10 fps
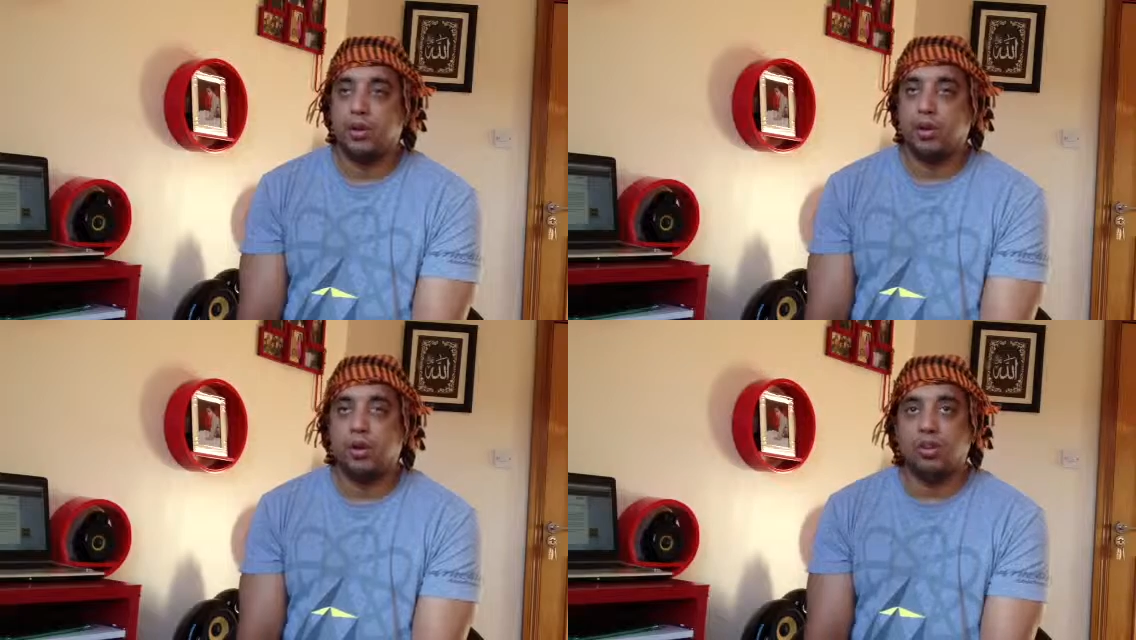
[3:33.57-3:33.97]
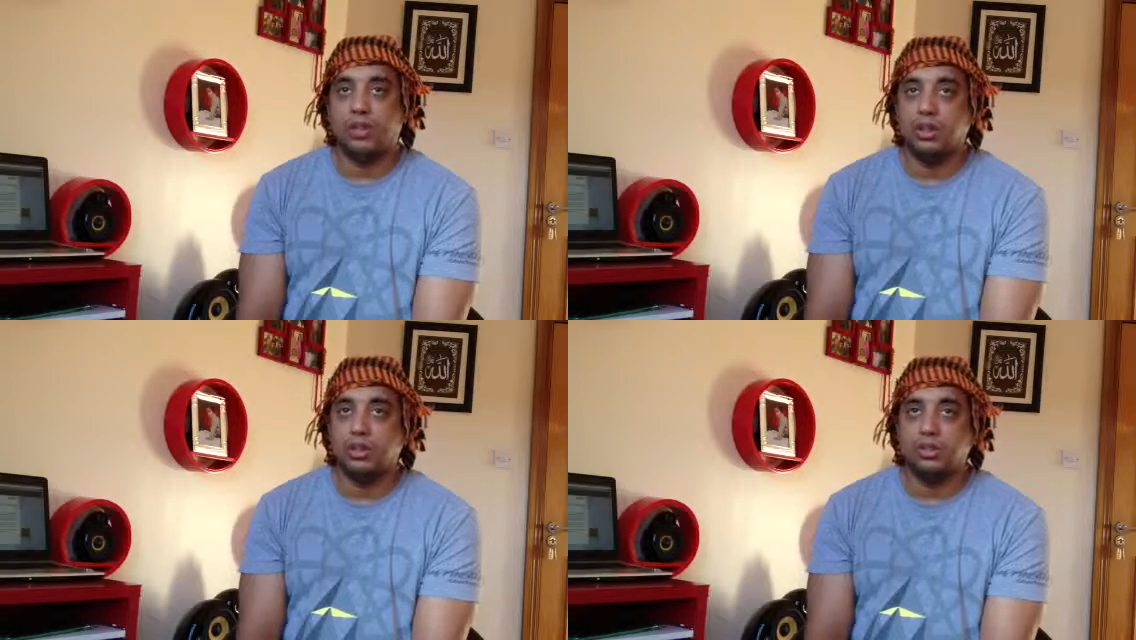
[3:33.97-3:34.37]
all
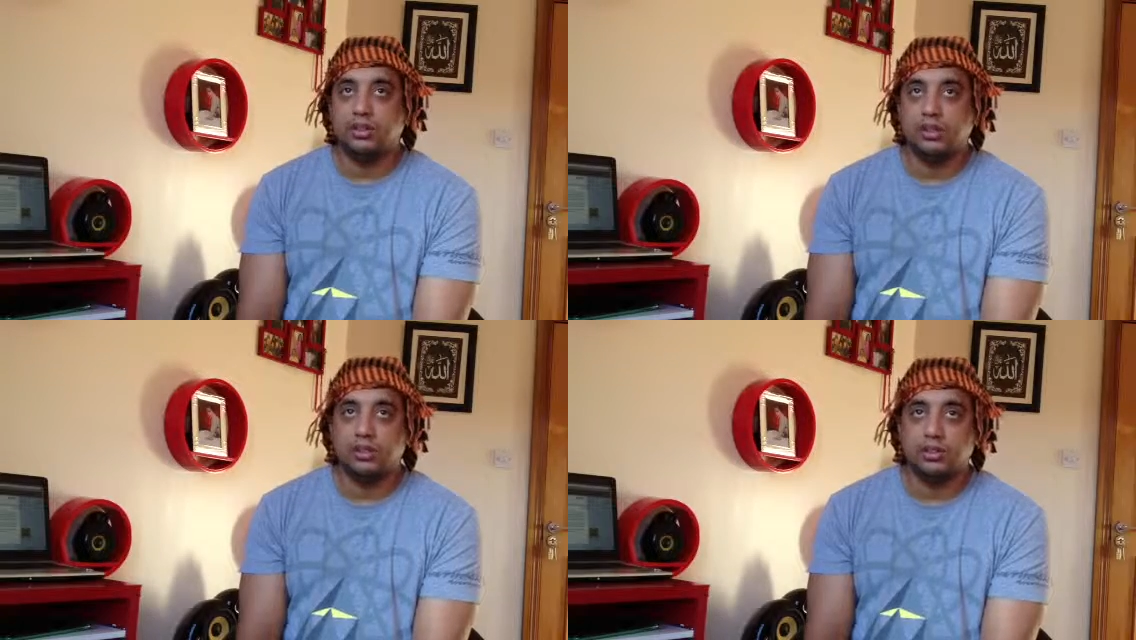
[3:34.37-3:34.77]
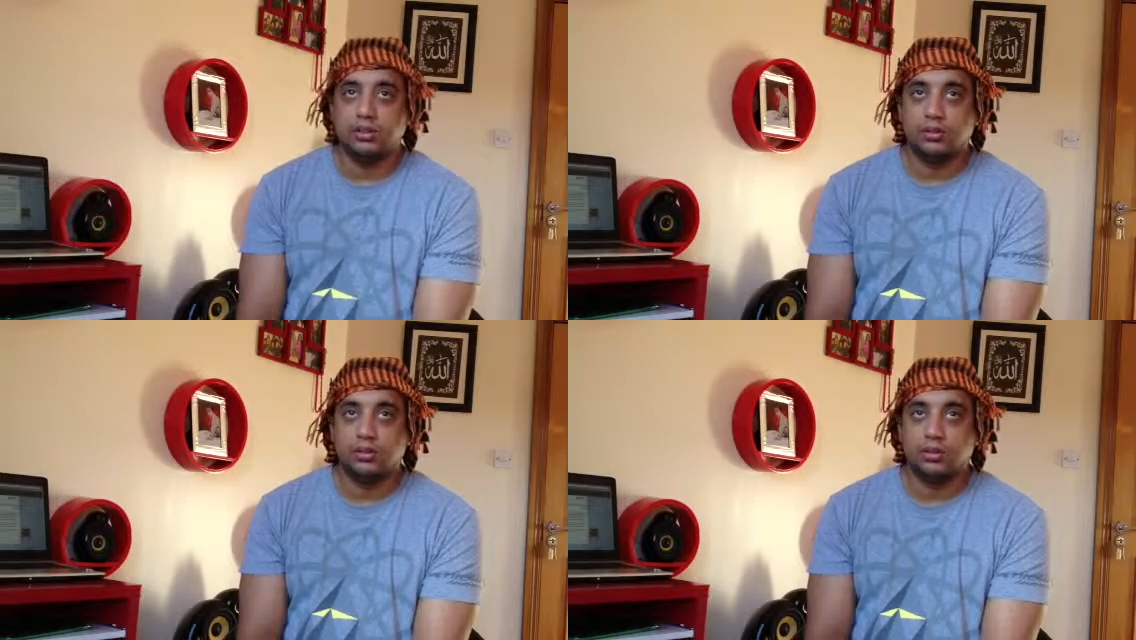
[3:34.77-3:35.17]
things.
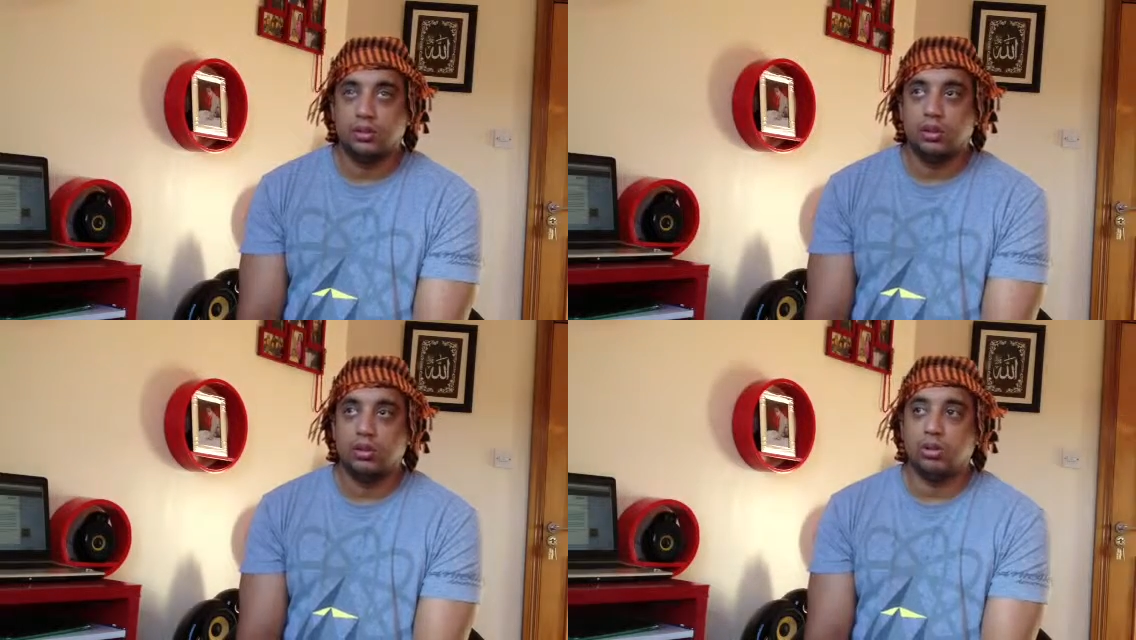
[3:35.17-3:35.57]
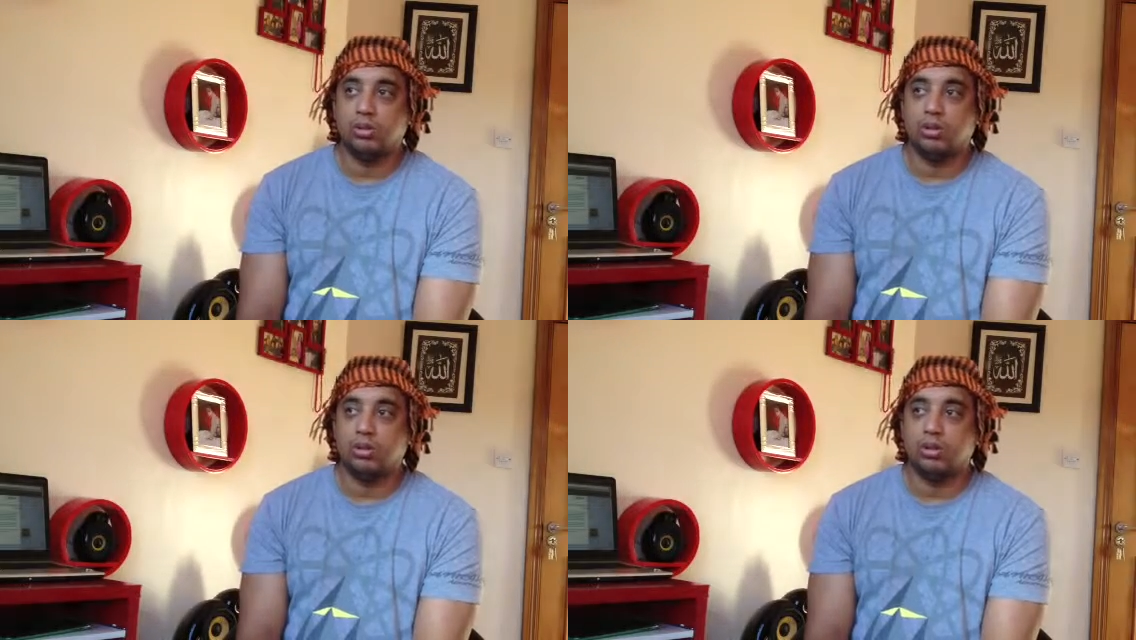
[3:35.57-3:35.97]
God
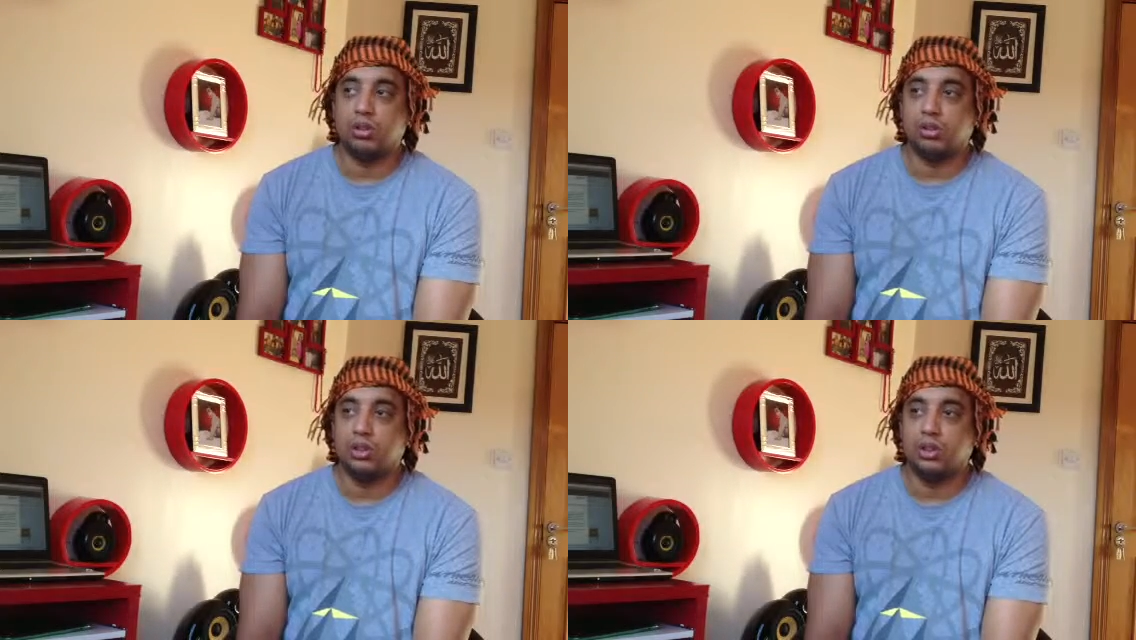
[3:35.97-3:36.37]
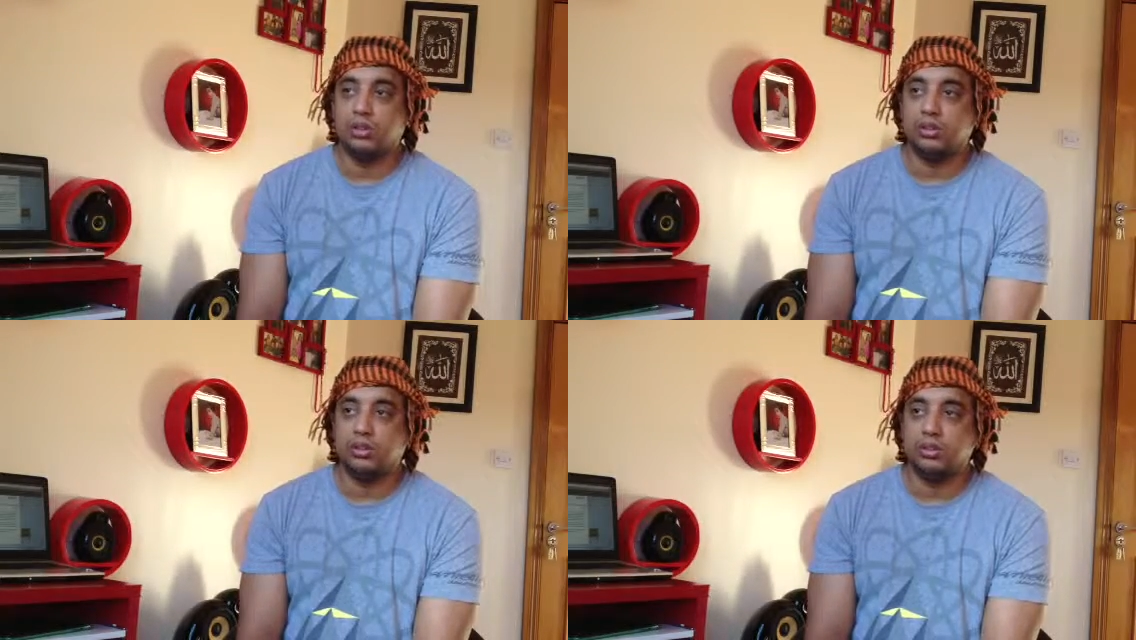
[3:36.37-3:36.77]
controls all
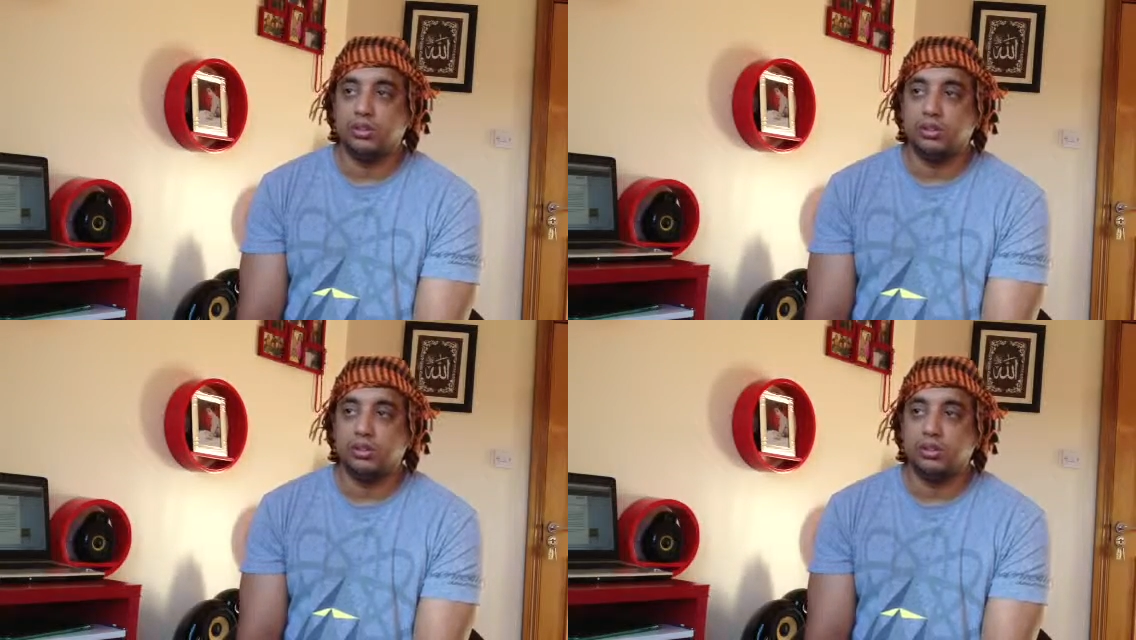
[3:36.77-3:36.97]
things.